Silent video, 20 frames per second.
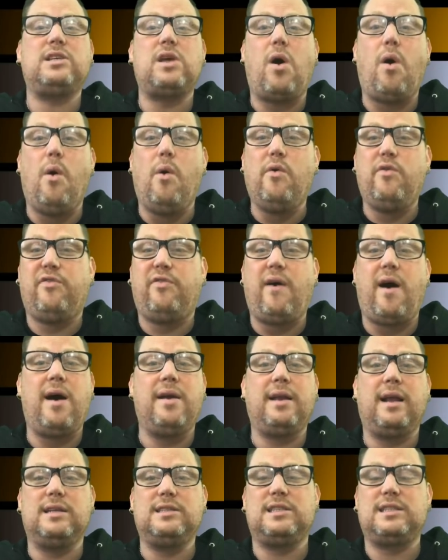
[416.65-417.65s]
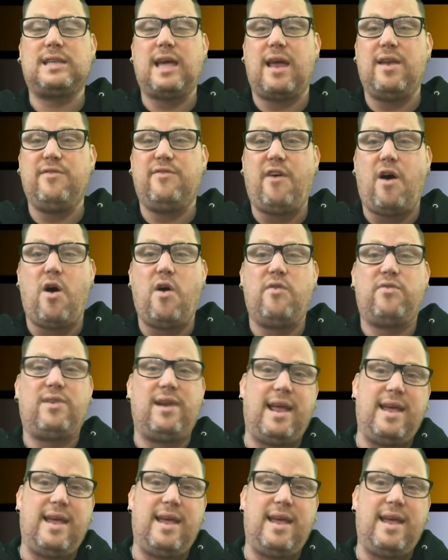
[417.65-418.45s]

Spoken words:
It's all fun, and just get involved.